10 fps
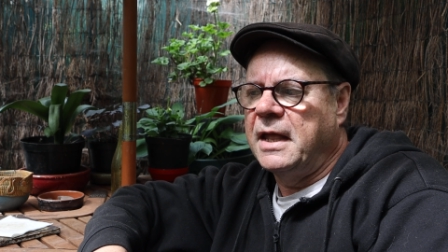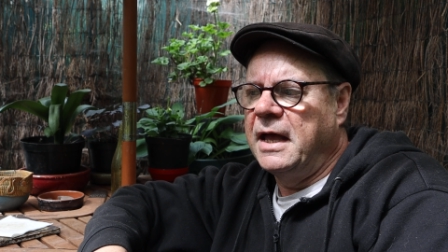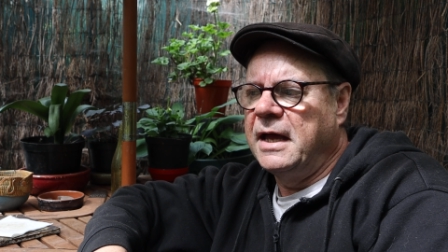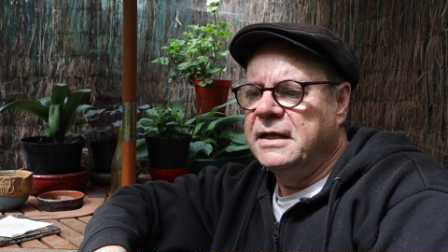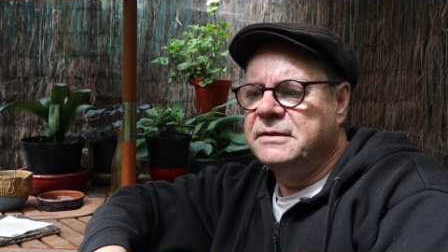
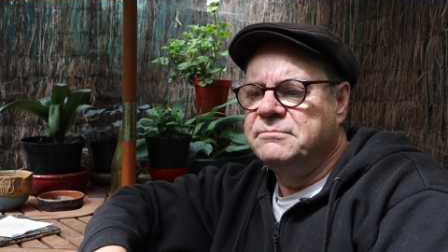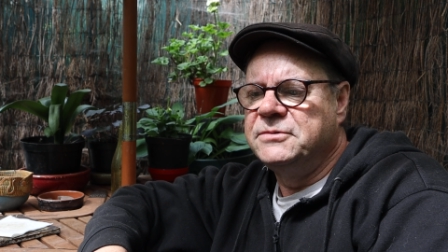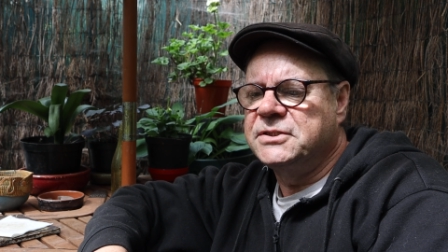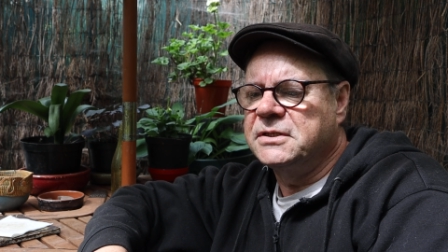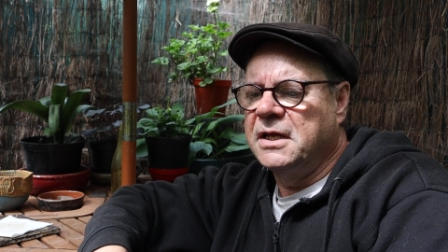
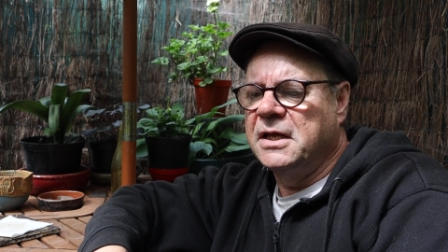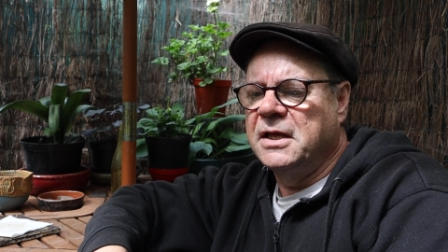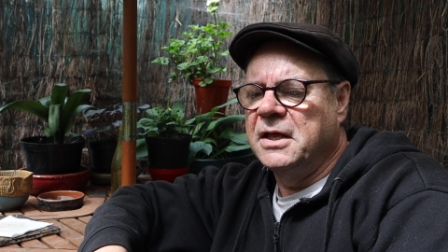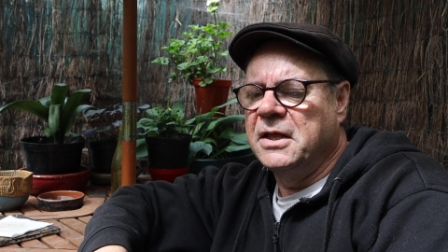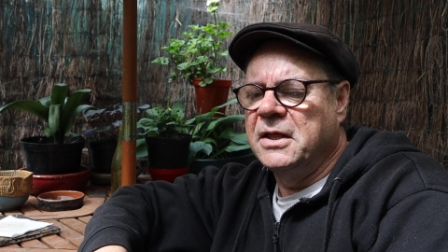And
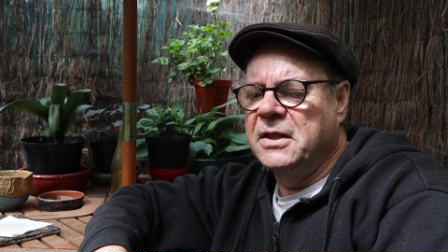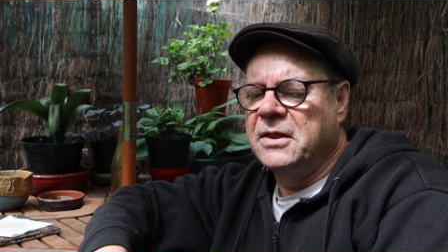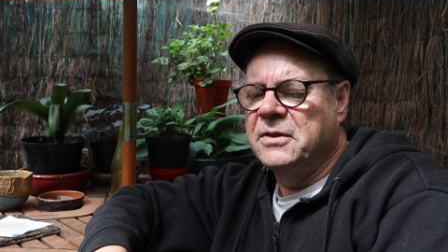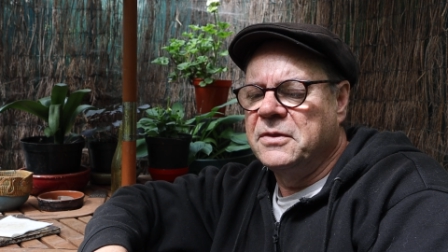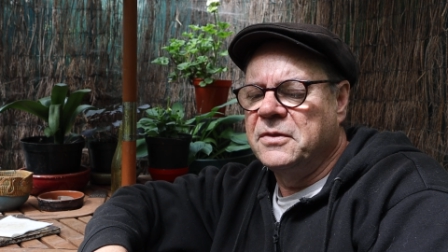
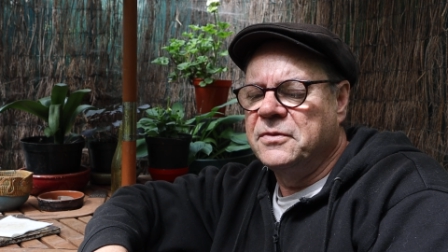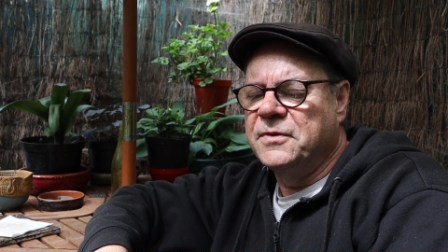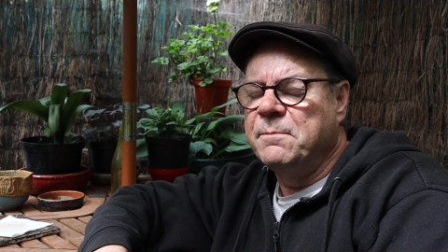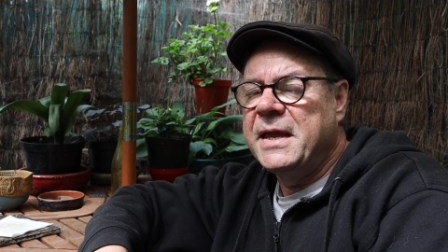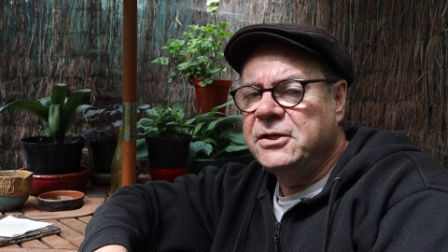
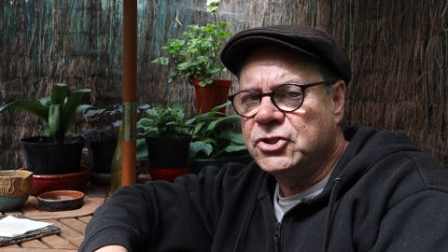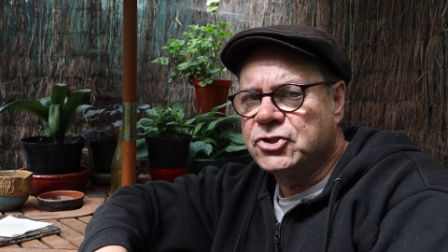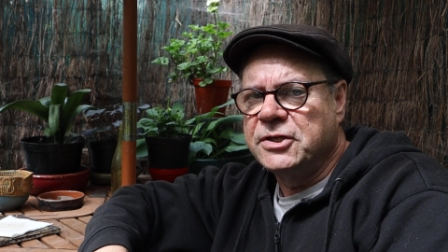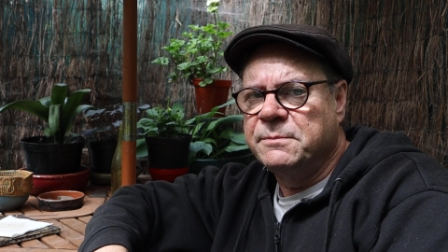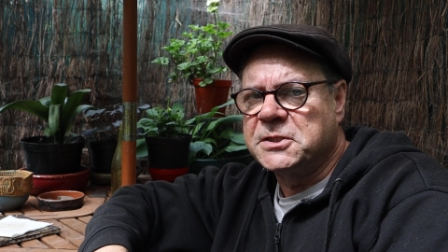the
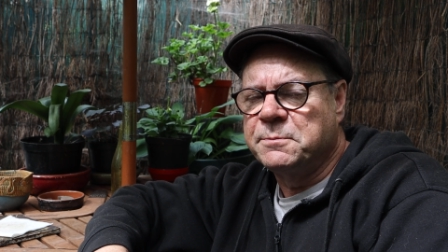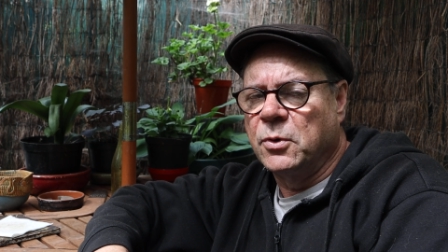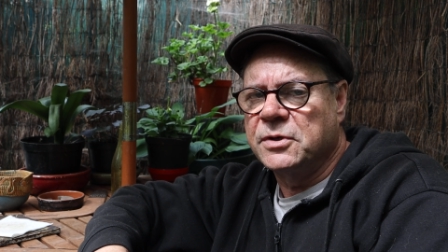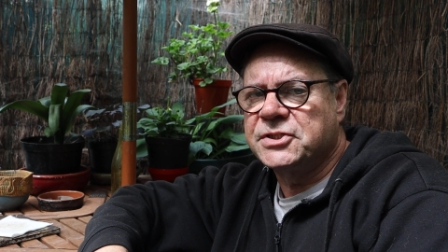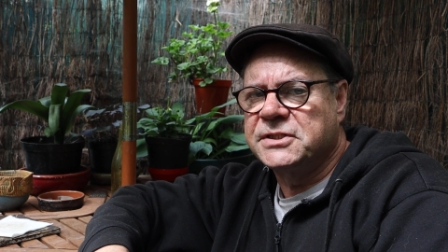mainstream
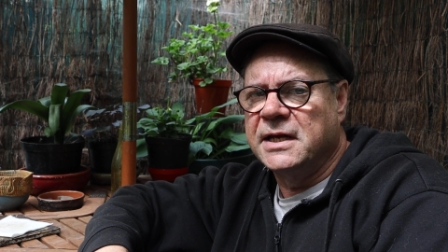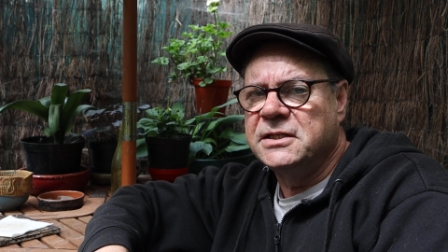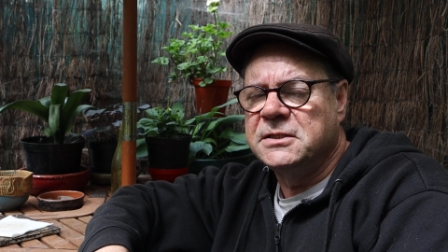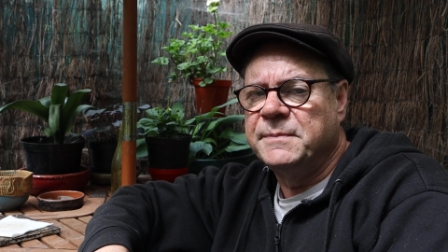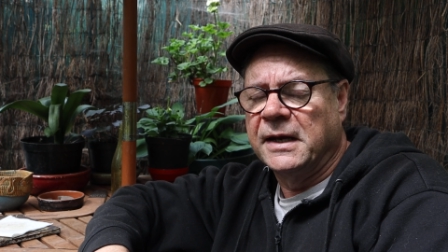sports
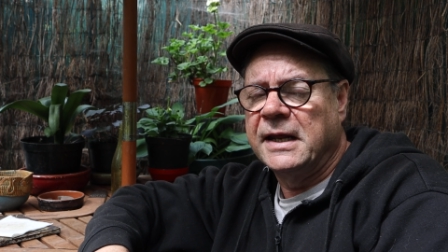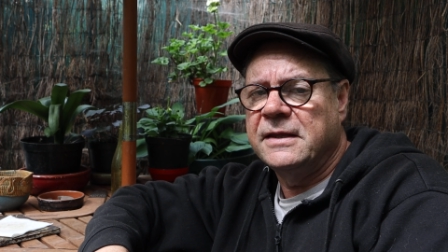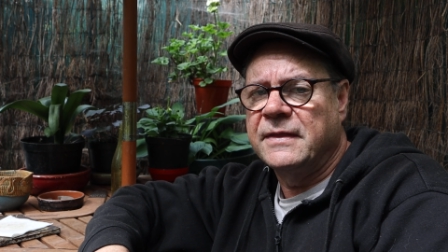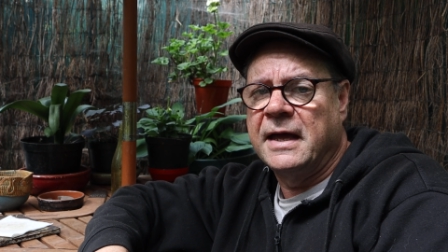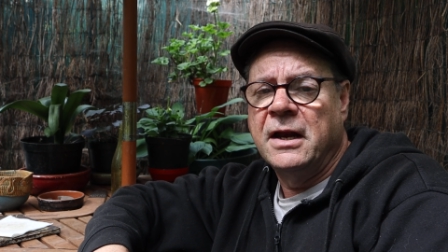tend to be
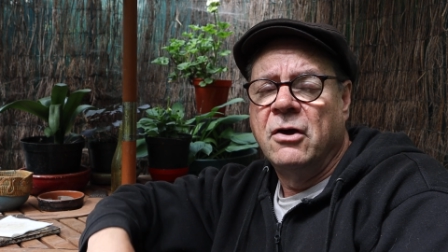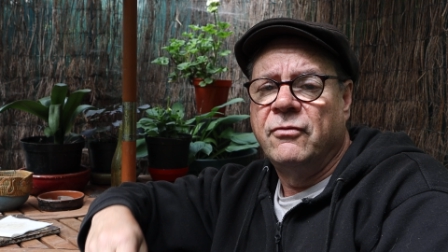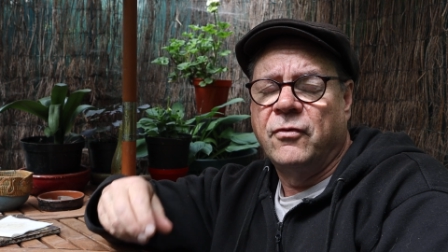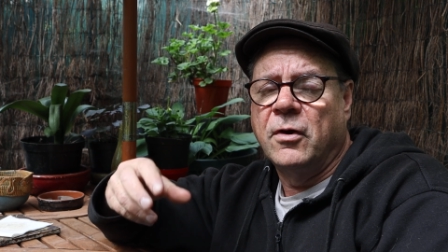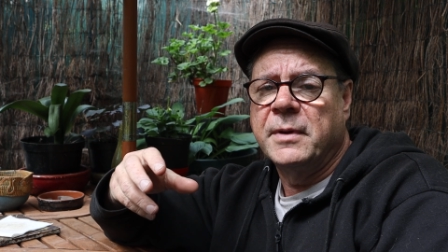like that.
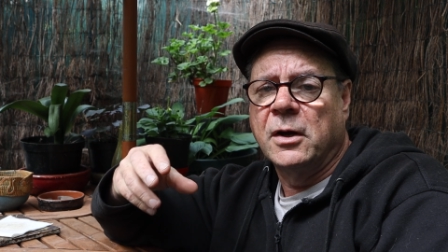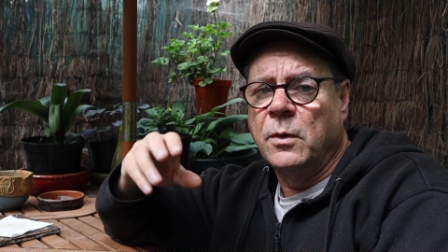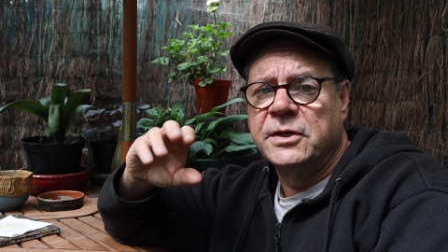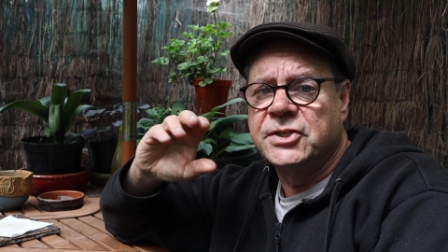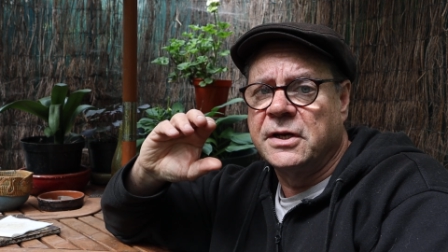Formula
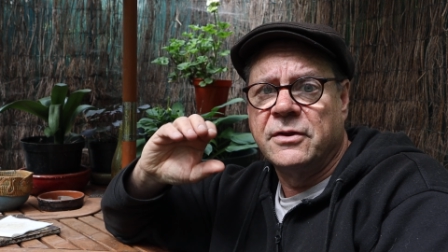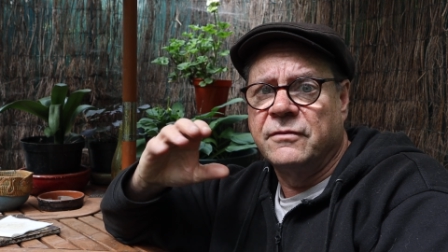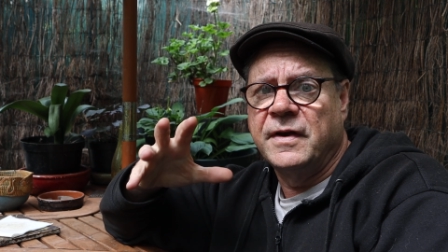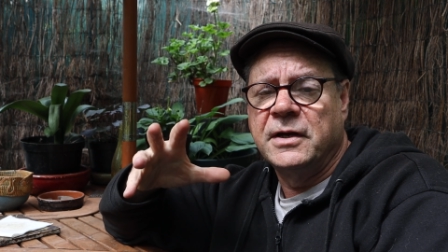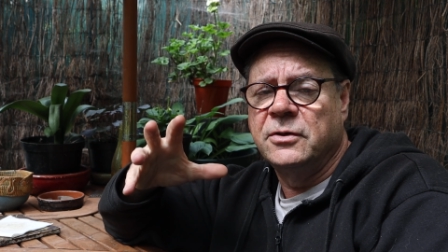One's another
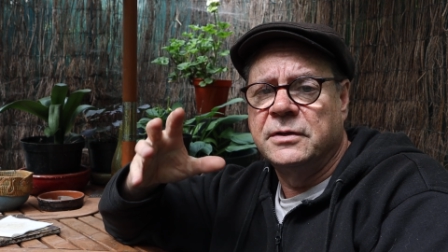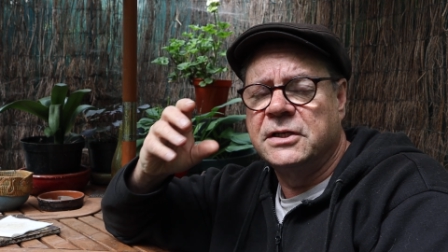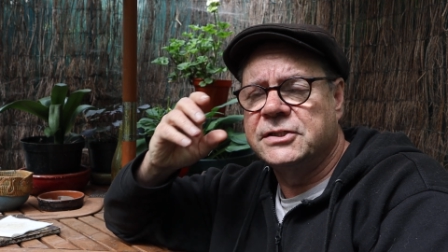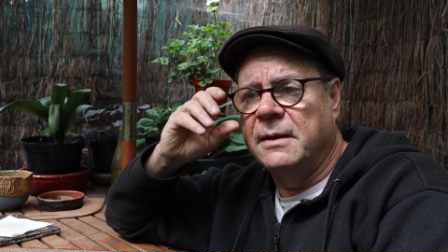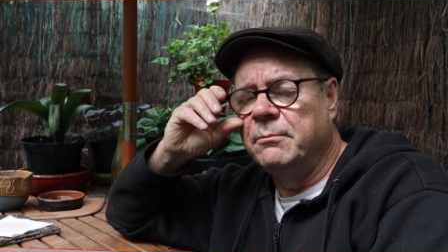very good
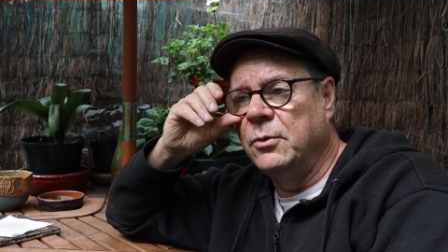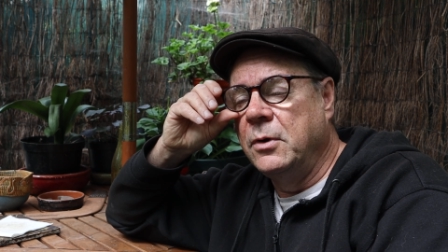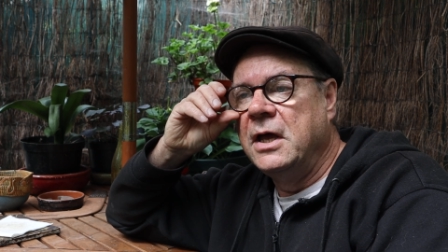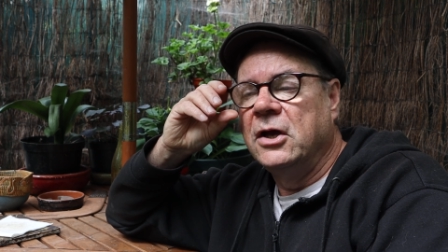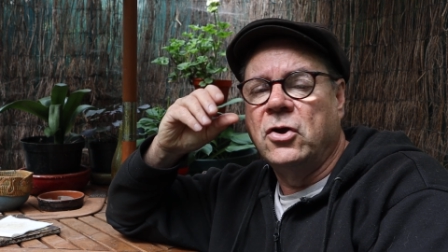
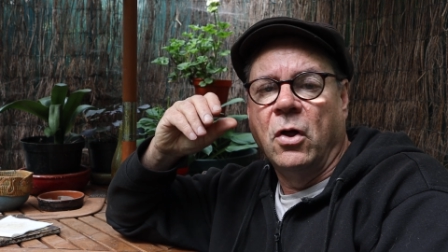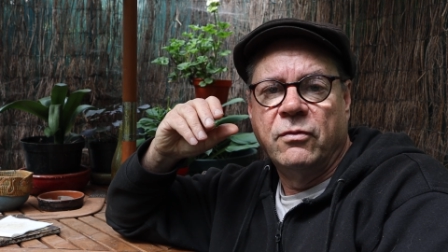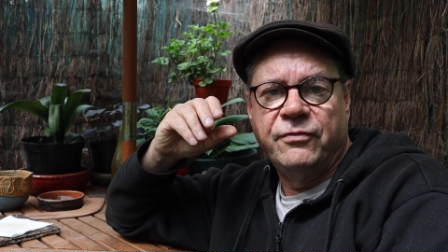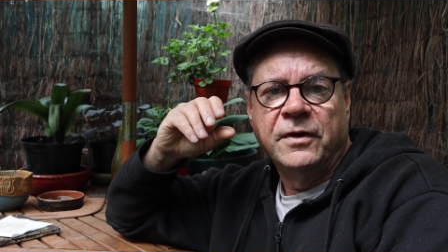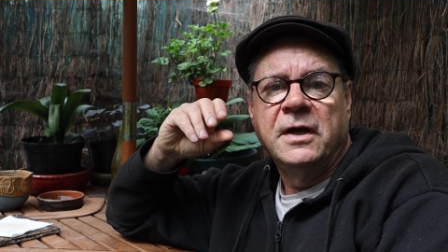example.
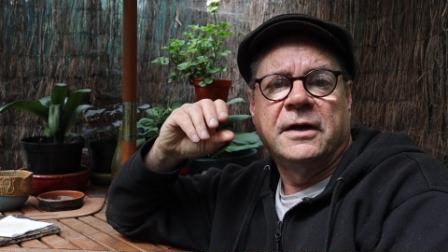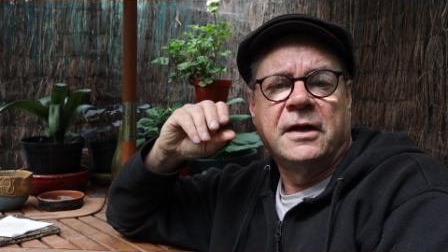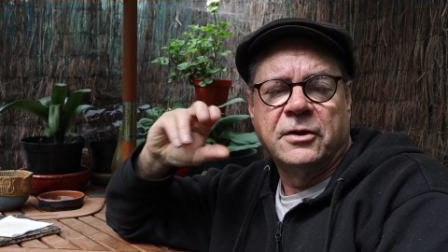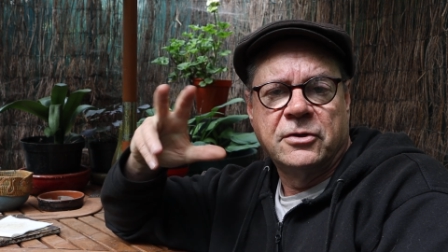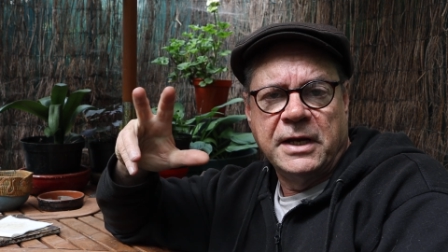Golf,
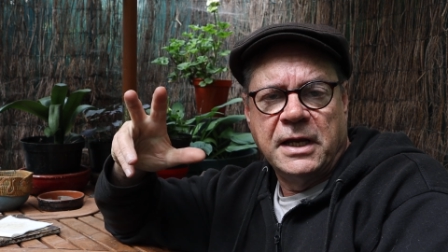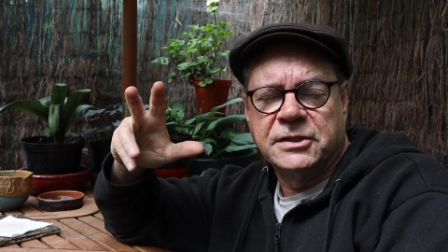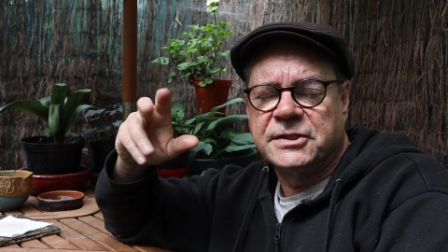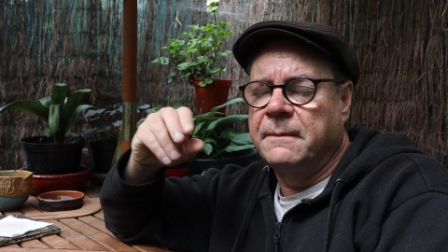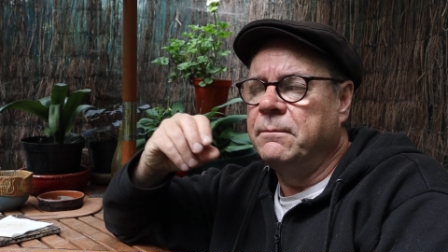another great
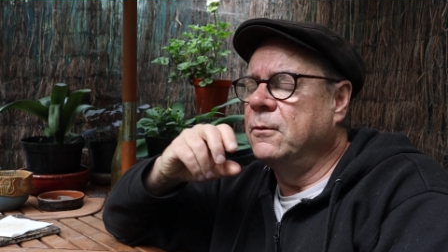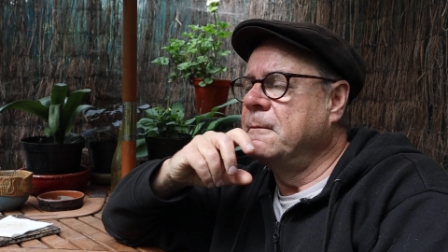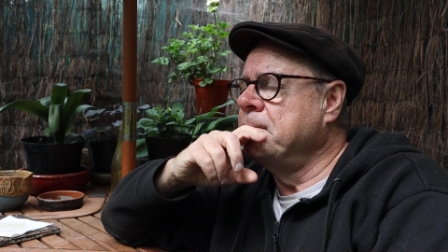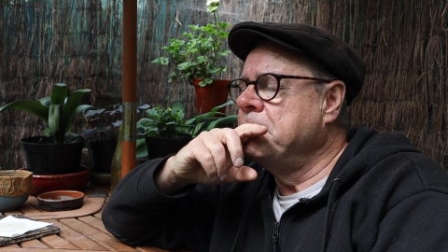example.